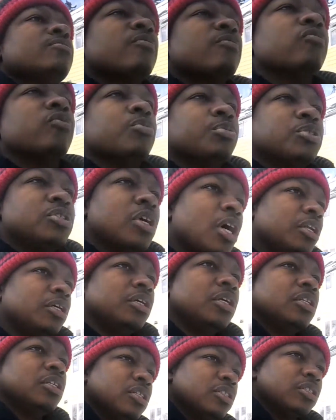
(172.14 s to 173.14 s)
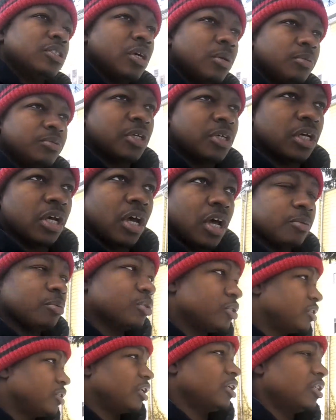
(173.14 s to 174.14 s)
from studying the subject, I would
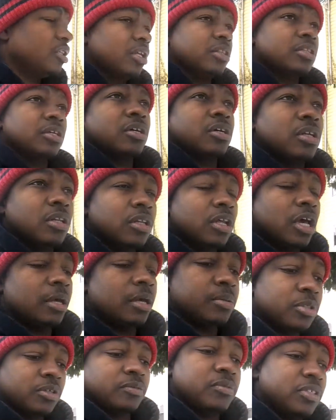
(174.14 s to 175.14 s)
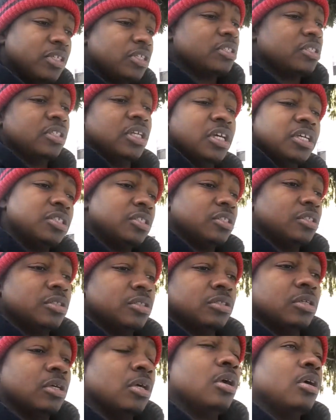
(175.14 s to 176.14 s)
say that the collapse of these
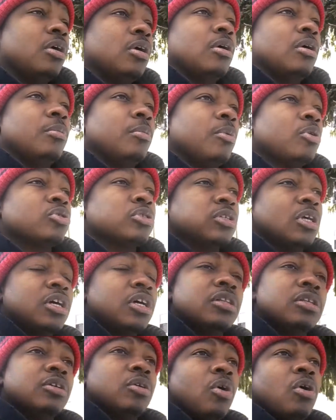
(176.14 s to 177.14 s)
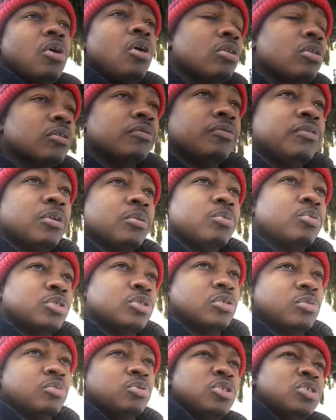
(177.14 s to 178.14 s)
nations, most likely all of them, was
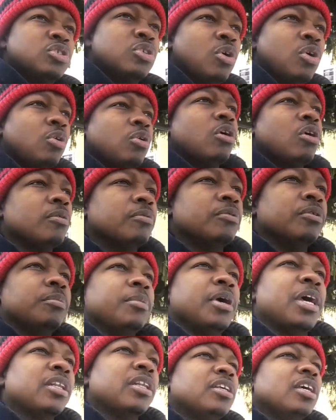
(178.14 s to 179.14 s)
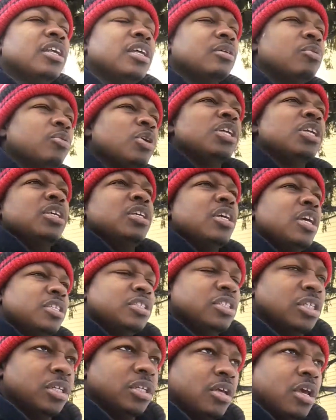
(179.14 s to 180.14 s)
a result of the magnetic
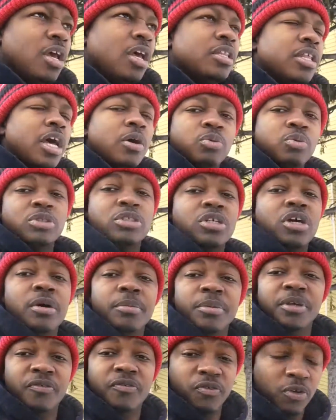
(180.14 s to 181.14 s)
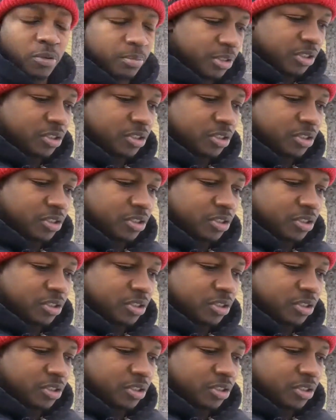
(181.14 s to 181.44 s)
radiation that was coming from the